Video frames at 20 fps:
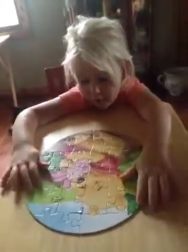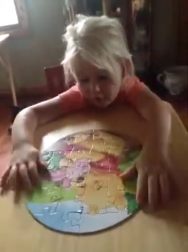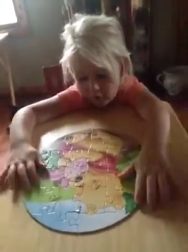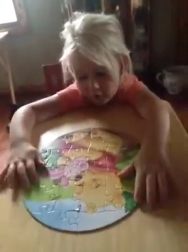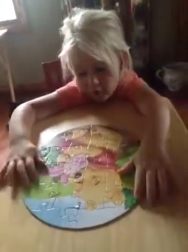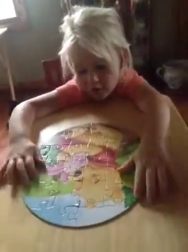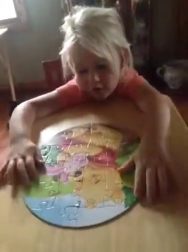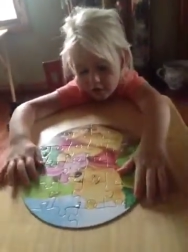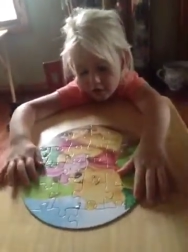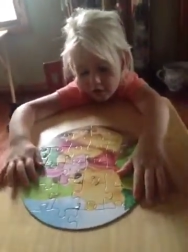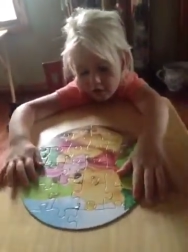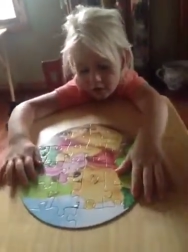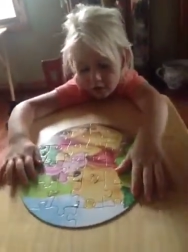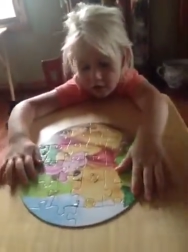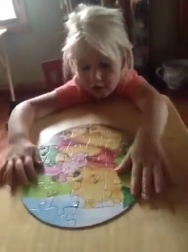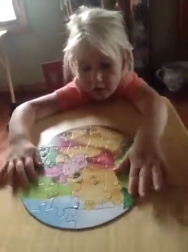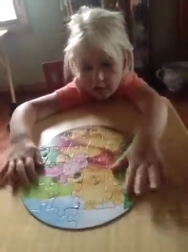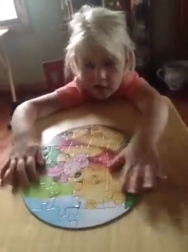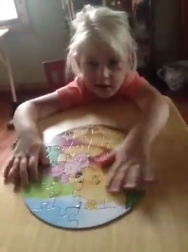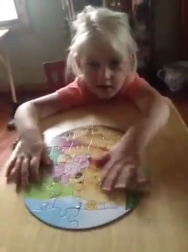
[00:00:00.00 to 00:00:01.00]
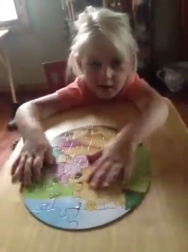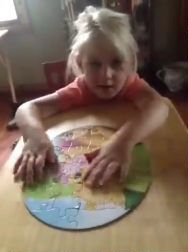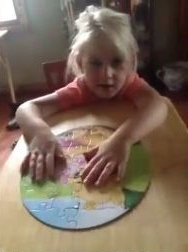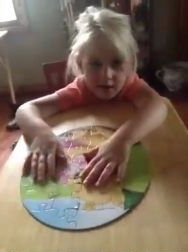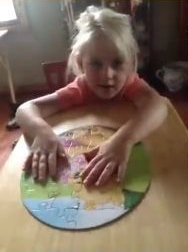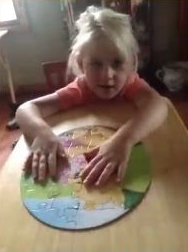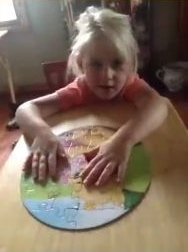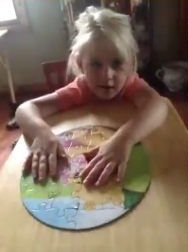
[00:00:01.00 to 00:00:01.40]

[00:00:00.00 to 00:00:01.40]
Say, look at Papa.